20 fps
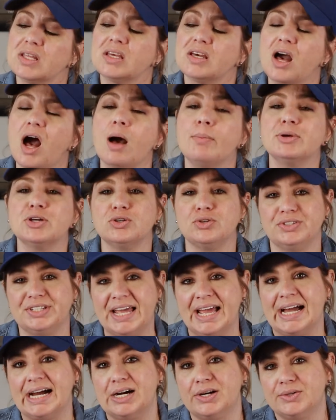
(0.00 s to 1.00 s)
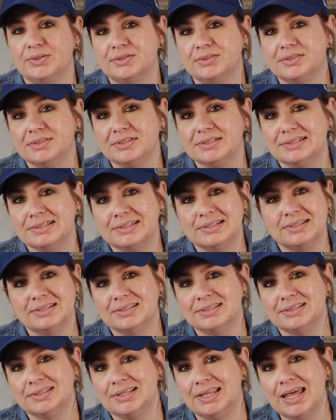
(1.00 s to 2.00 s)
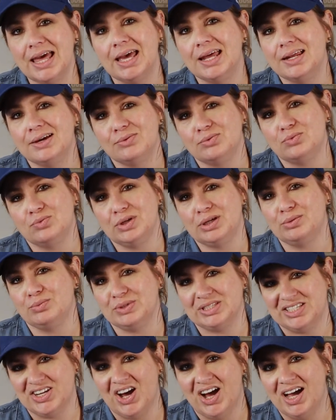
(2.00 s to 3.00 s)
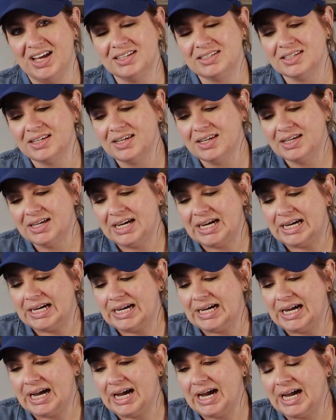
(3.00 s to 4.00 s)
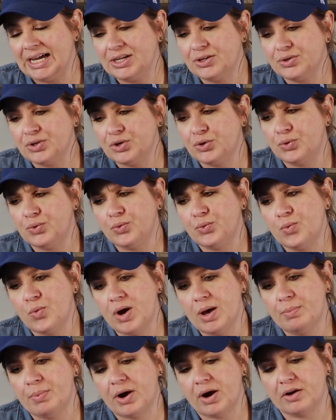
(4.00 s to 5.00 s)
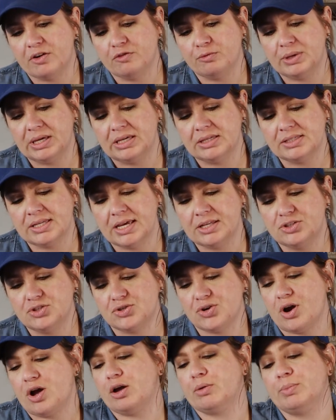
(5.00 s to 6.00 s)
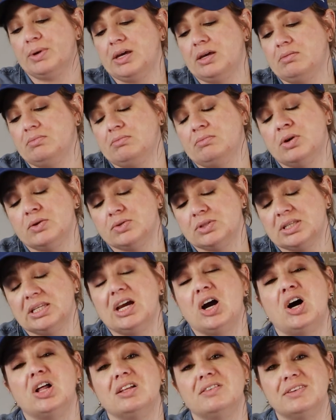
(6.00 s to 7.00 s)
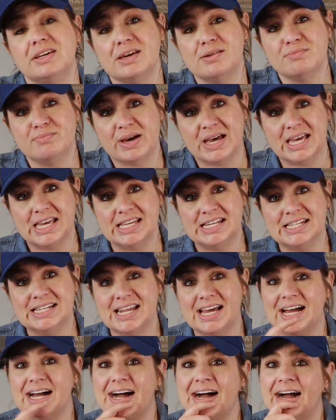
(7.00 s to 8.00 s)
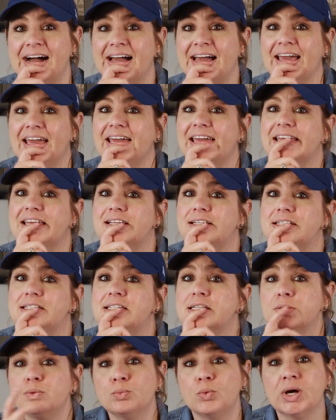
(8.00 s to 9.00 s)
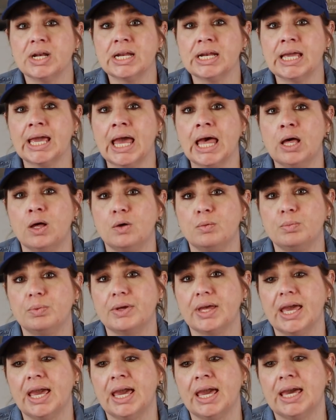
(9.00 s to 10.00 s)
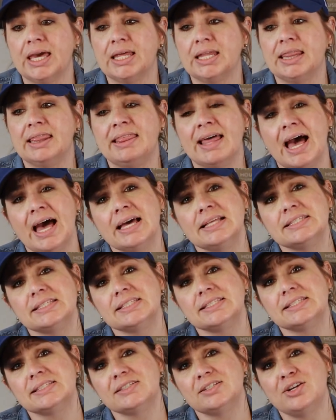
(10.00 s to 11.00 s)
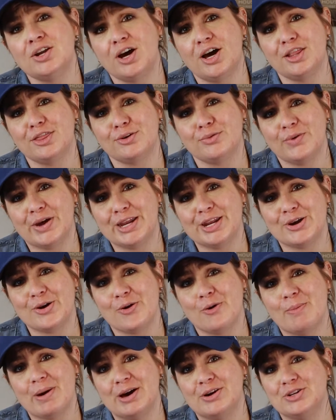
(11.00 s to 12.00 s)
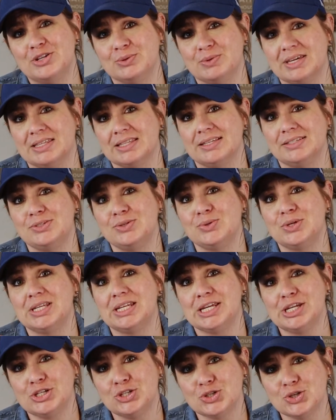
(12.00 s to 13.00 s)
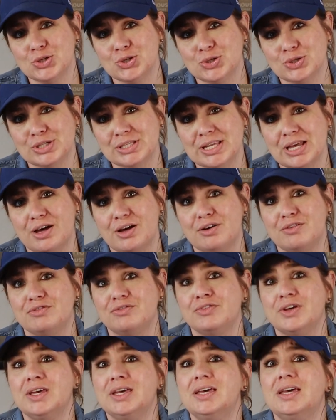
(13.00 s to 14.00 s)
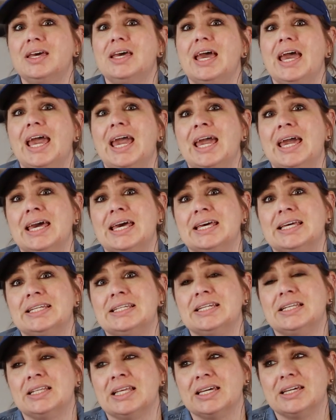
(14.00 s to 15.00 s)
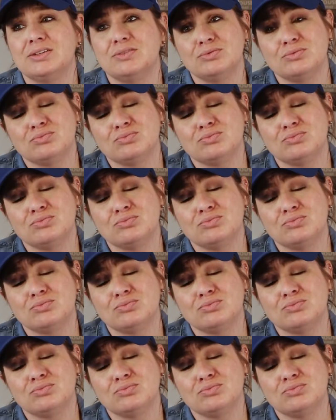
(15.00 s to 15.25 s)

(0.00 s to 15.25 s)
comical now, then it, it was not. Uh, I don't know what part of me is headstrong, but mostly all of it, but I didn't want any help. And that's not the way to go about doing this. You can injure yourself and like